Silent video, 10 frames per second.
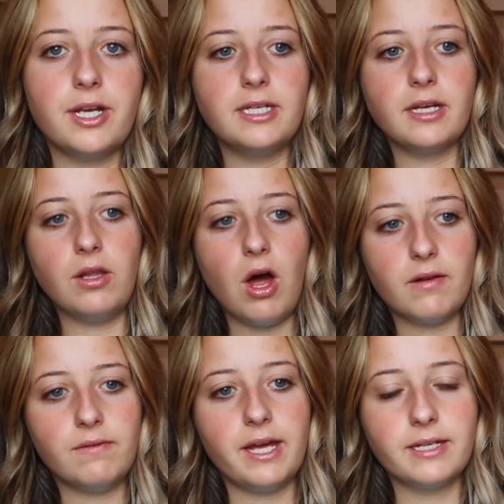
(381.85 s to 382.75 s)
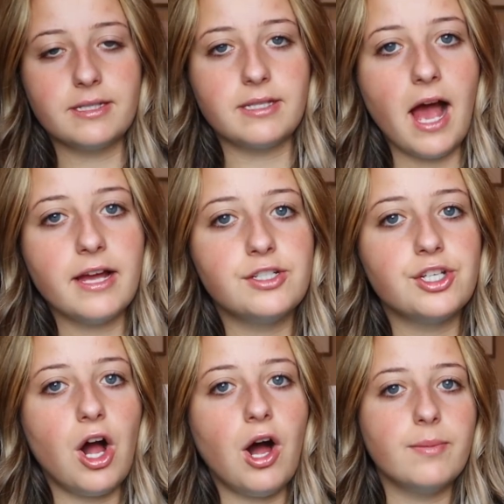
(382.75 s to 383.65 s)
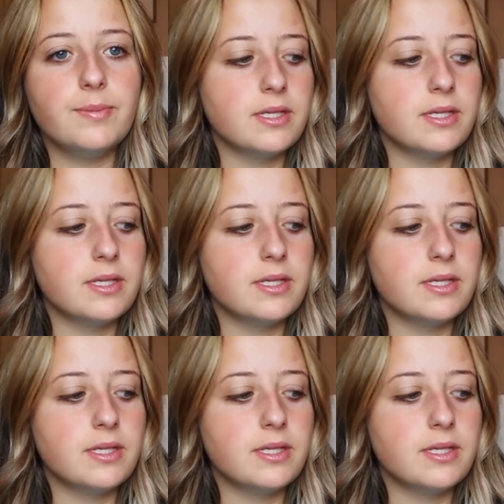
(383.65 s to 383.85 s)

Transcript: He did a lot of like side jobs.